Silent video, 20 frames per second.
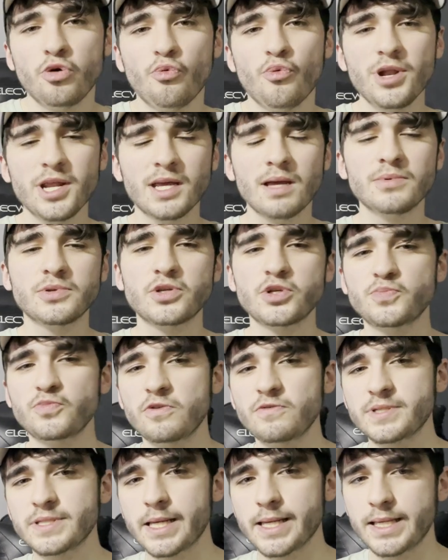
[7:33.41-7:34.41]
When it comes to his
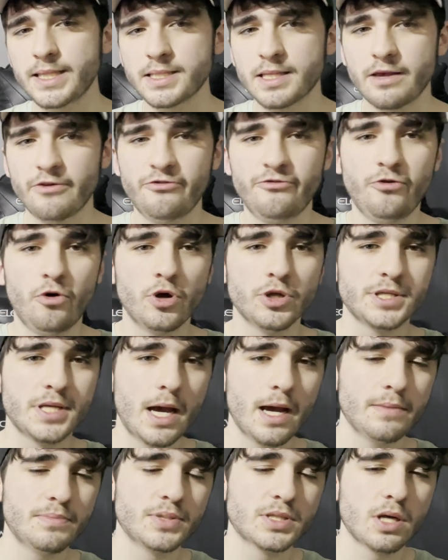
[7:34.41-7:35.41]
moveset, he's going to have four
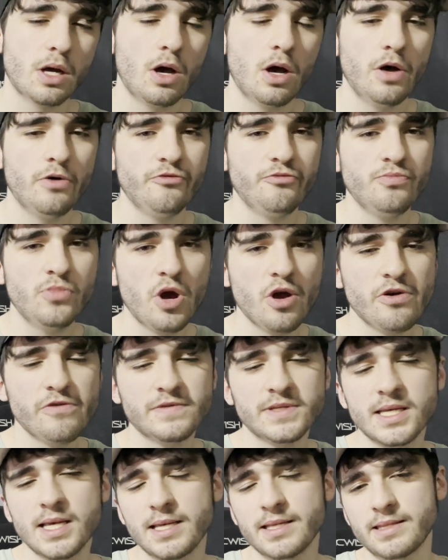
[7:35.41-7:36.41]
types of
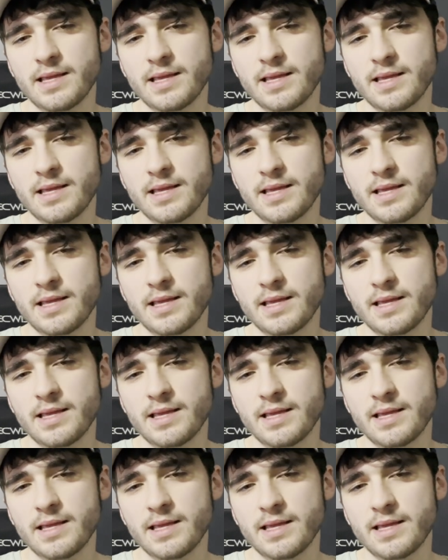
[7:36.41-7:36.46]
moves.